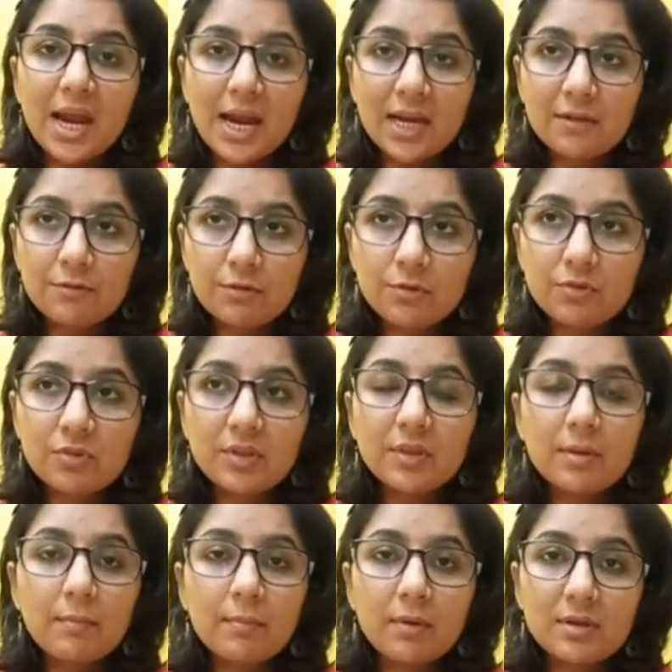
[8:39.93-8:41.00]
And if you see
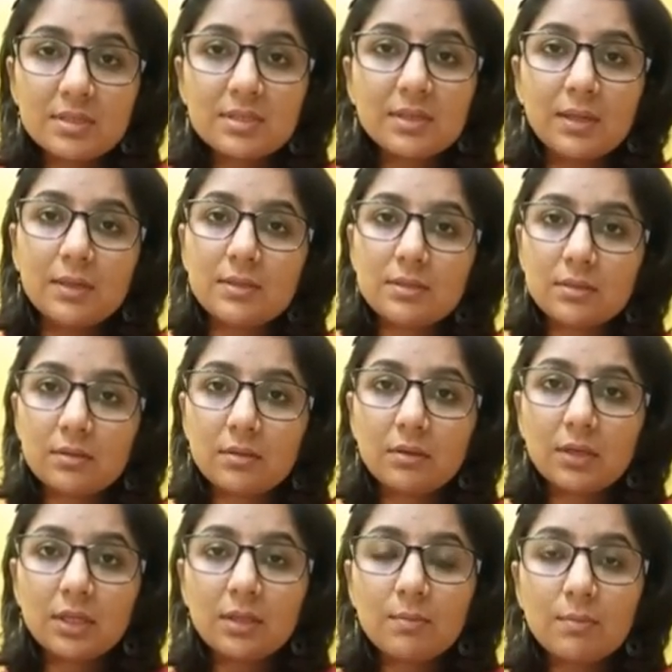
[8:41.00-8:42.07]
the muscles,
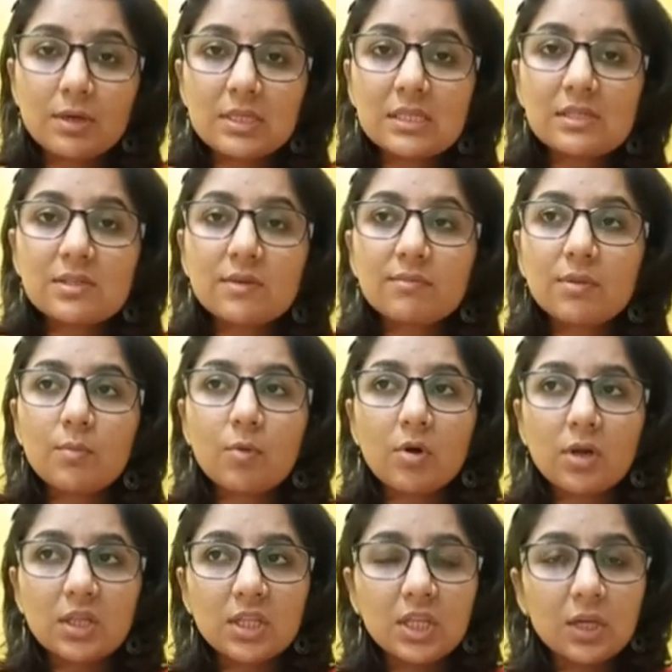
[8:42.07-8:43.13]
okay, the muscles of the
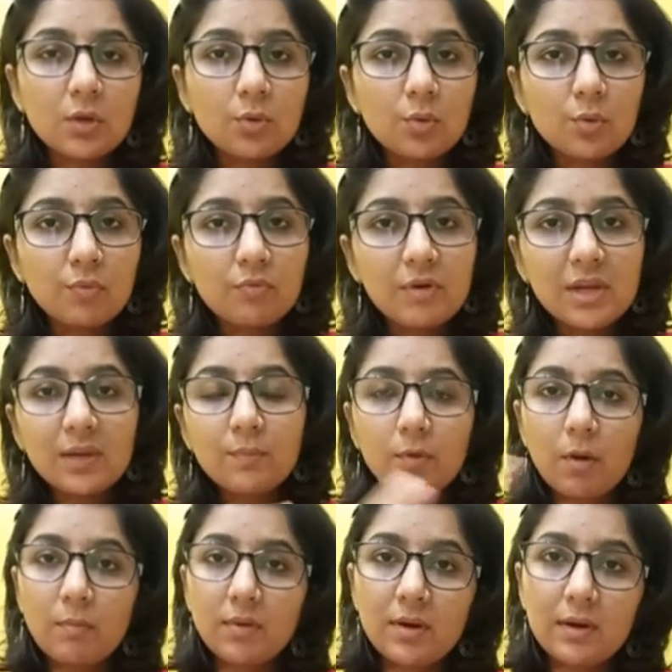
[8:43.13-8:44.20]
body, they grow very
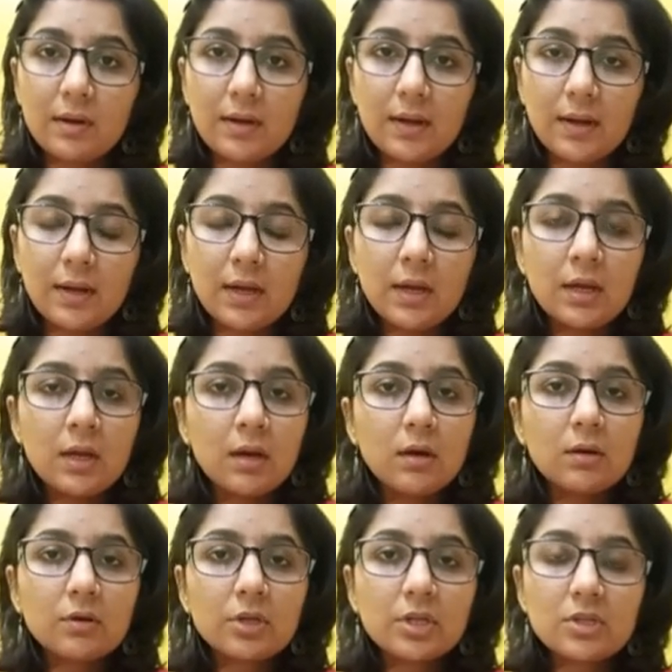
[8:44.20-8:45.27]
prominently.
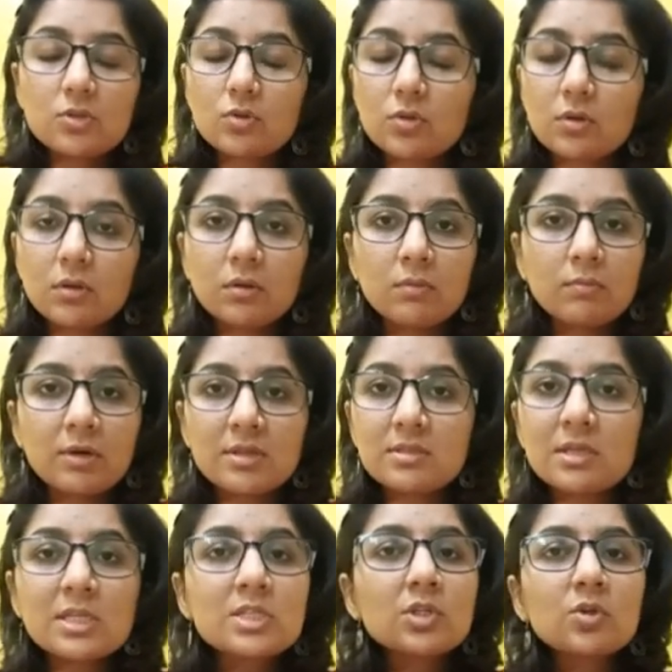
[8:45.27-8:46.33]
Okay, so the
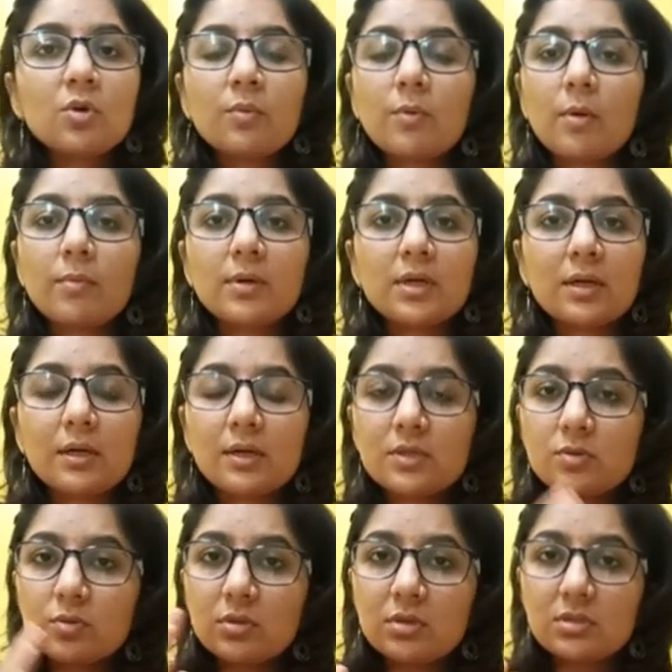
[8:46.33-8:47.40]
muscles grow prominently.
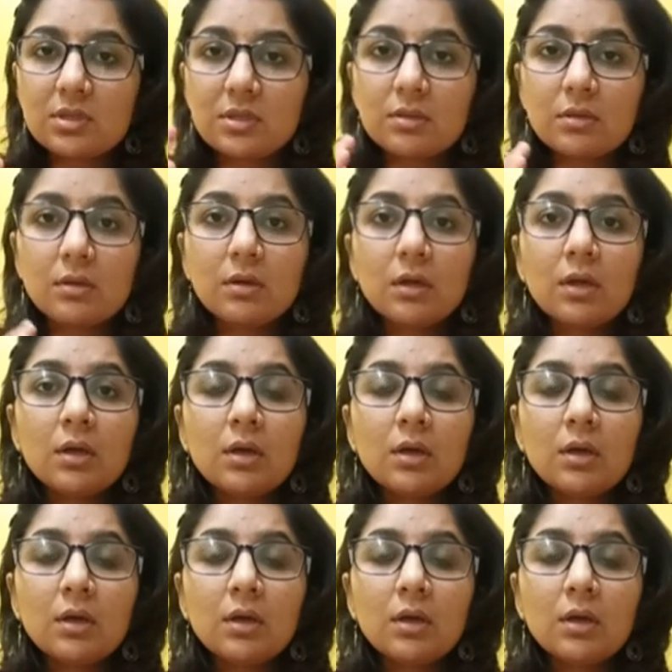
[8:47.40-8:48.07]
So these are the